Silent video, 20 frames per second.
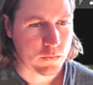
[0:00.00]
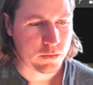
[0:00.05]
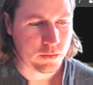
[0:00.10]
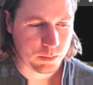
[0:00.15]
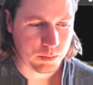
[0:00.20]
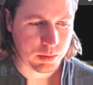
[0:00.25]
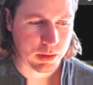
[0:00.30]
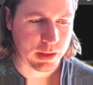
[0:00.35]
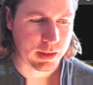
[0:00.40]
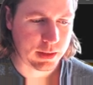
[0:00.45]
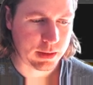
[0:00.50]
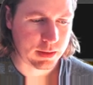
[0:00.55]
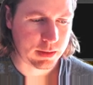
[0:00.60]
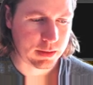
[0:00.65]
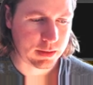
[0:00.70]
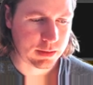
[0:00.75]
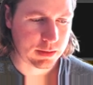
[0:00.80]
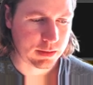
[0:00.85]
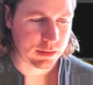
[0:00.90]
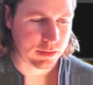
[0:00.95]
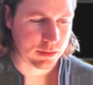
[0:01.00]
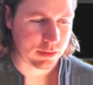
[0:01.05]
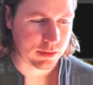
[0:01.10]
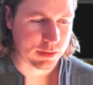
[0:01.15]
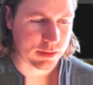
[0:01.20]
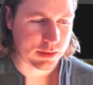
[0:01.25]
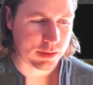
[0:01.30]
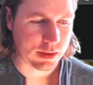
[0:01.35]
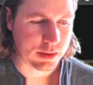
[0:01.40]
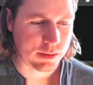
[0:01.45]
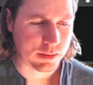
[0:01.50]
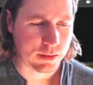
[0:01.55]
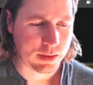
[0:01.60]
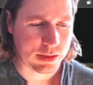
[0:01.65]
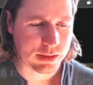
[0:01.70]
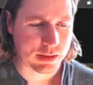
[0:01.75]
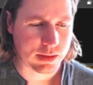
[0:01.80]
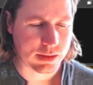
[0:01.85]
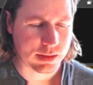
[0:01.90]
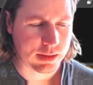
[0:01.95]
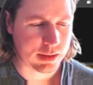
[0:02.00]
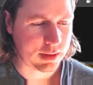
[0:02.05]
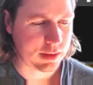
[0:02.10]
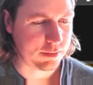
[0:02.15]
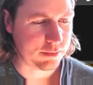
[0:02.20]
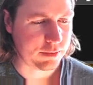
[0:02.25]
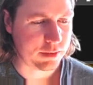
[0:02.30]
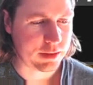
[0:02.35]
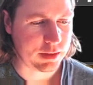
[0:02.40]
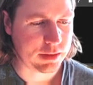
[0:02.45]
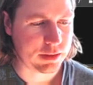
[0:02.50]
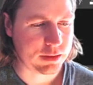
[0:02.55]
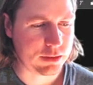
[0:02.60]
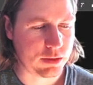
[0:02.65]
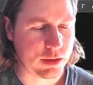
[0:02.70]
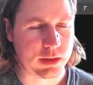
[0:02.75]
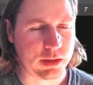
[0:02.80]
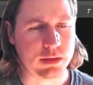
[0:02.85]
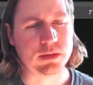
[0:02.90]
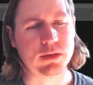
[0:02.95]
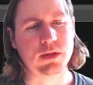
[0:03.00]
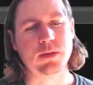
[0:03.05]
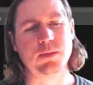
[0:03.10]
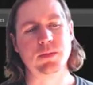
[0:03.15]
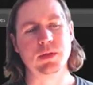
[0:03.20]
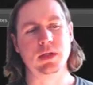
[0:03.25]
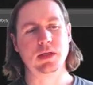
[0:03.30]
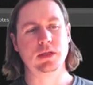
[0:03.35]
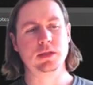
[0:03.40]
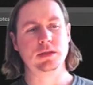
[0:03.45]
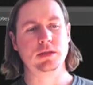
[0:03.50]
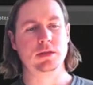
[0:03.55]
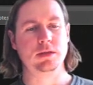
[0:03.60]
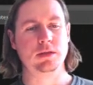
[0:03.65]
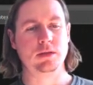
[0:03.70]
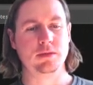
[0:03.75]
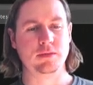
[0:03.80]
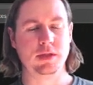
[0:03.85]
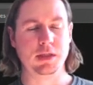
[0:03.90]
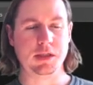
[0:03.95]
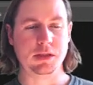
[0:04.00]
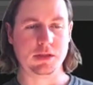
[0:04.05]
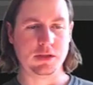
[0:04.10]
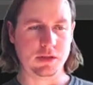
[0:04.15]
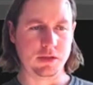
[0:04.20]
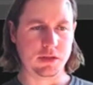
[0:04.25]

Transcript: to play, because otherwise it's like a very strange combination of keys